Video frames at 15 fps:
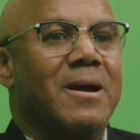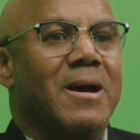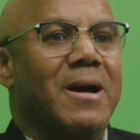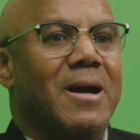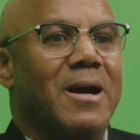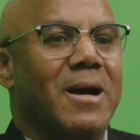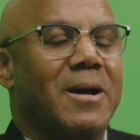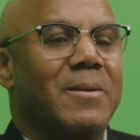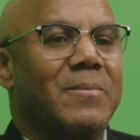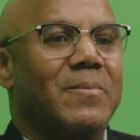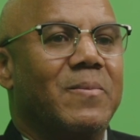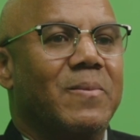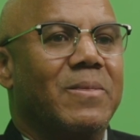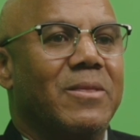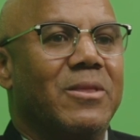
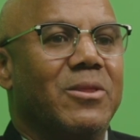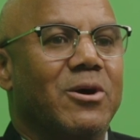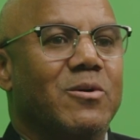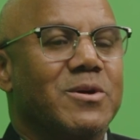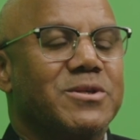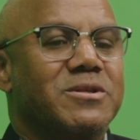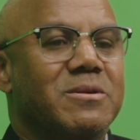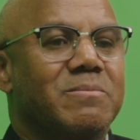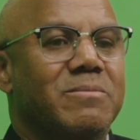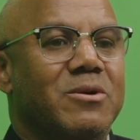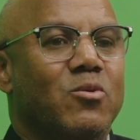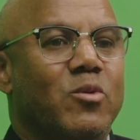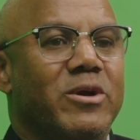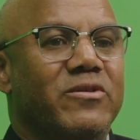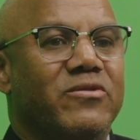Now a
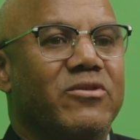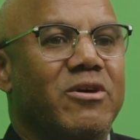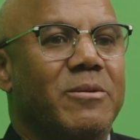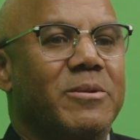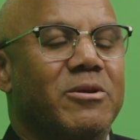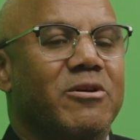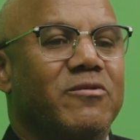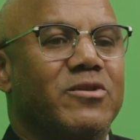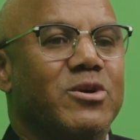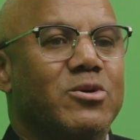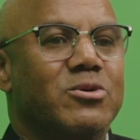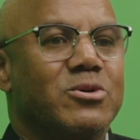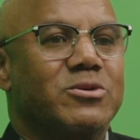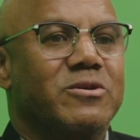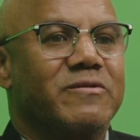simple wave coming off the
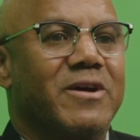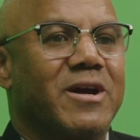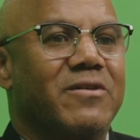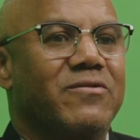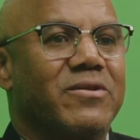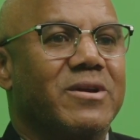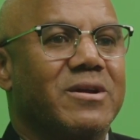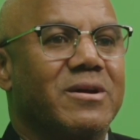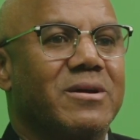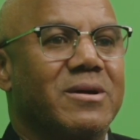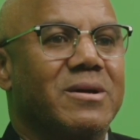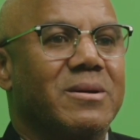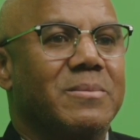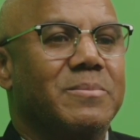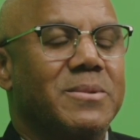coast of Africa,
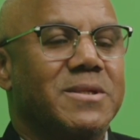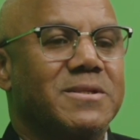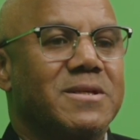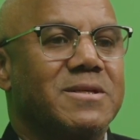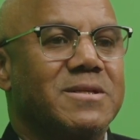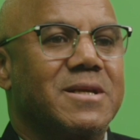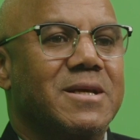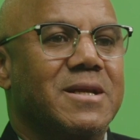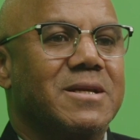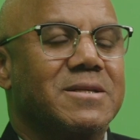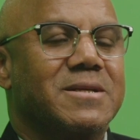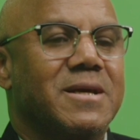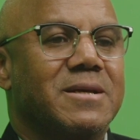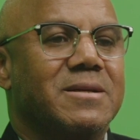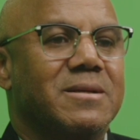persons get
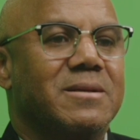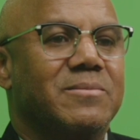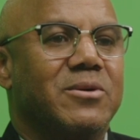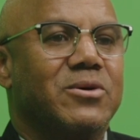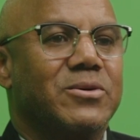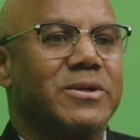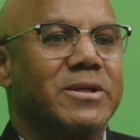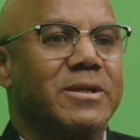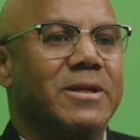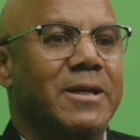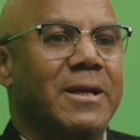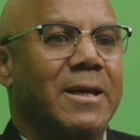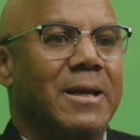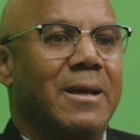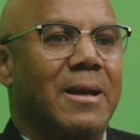excited about it.
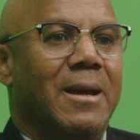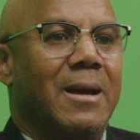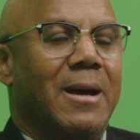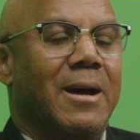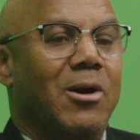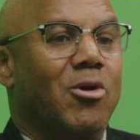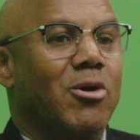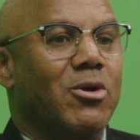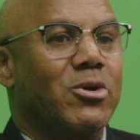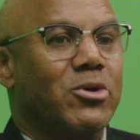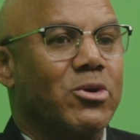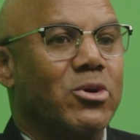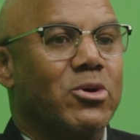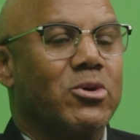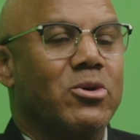
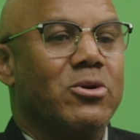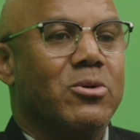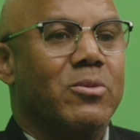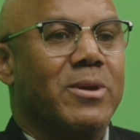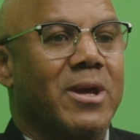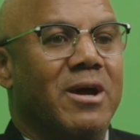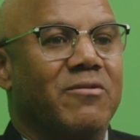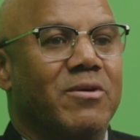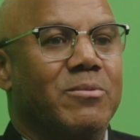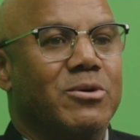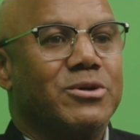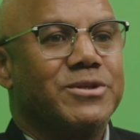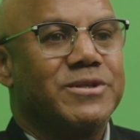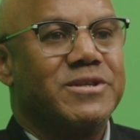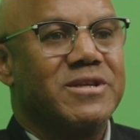Although we have
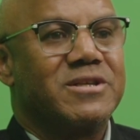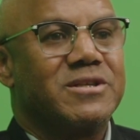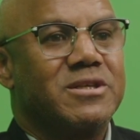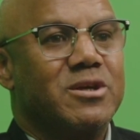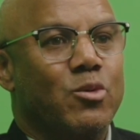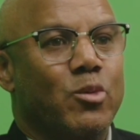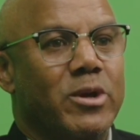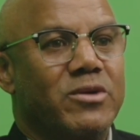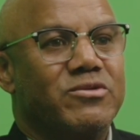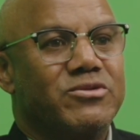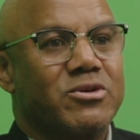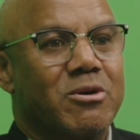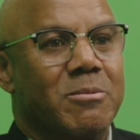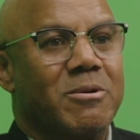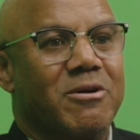about 60 waves
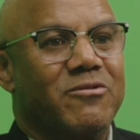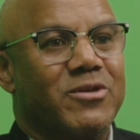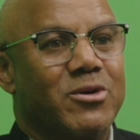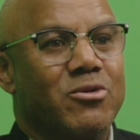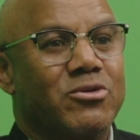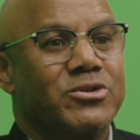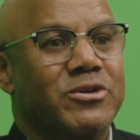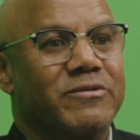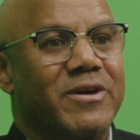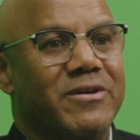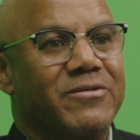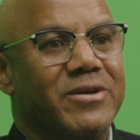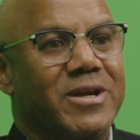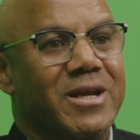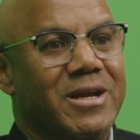come off the coast of
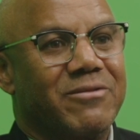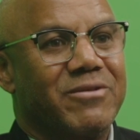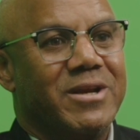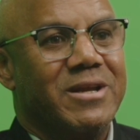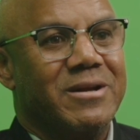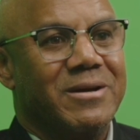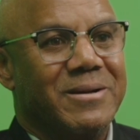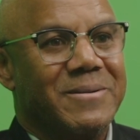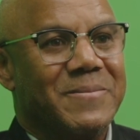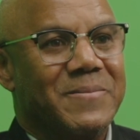Africa every year.